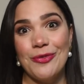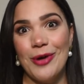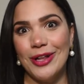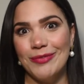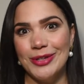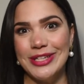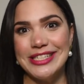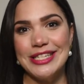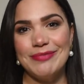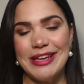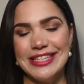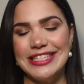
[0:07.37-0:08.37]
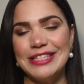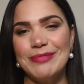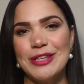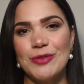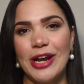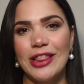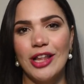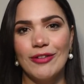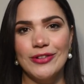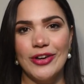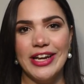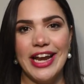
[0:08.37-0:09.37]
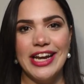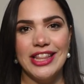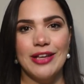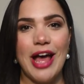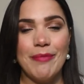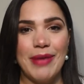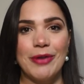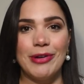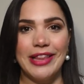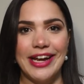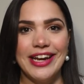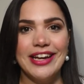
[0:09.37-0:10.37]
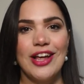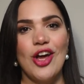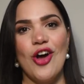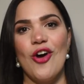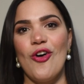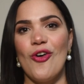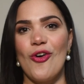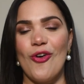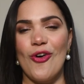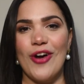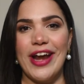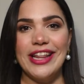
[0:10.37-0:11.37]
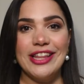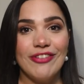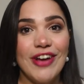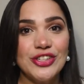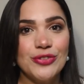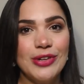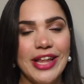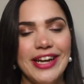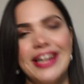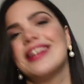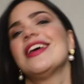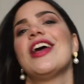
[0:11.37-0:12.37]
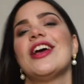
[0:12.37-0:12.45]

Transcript: Welcome to this space. This is a space where I love talking anything handbag related or anything fashion related.